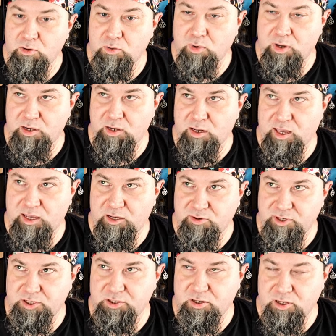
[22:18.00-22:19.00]
when a
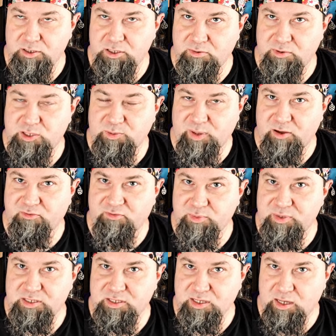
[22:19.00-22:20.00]
creature targets you with a spell from
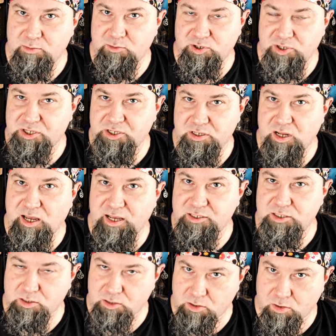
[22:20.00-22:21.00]
the same tradition
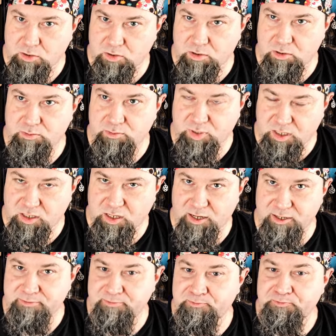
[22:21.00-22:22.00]
as your
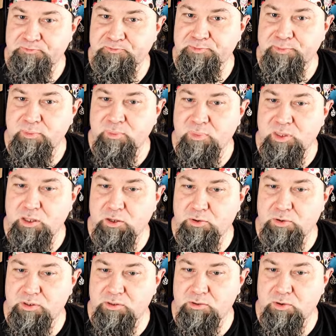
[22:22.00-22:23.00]
bloodline, you
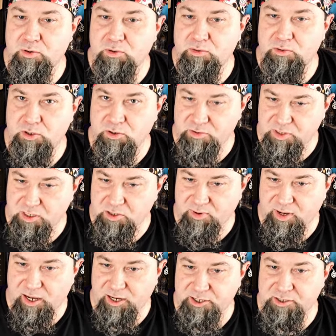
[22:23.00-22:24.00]
can use this
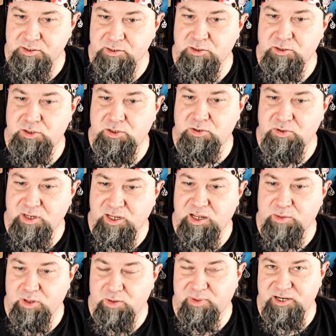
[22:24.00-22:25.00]
reaction to get
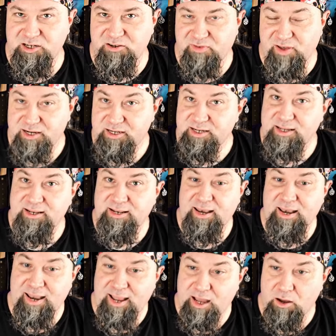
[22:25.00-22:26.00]
a blood magic effect.
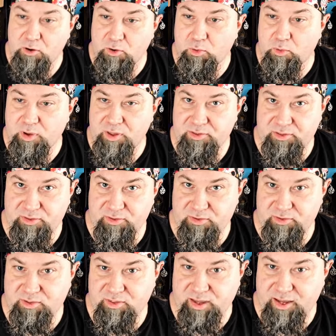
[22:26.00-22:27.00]
Now, with
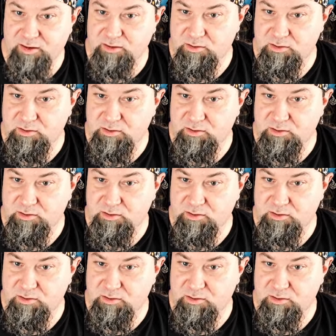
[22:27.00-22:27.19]
that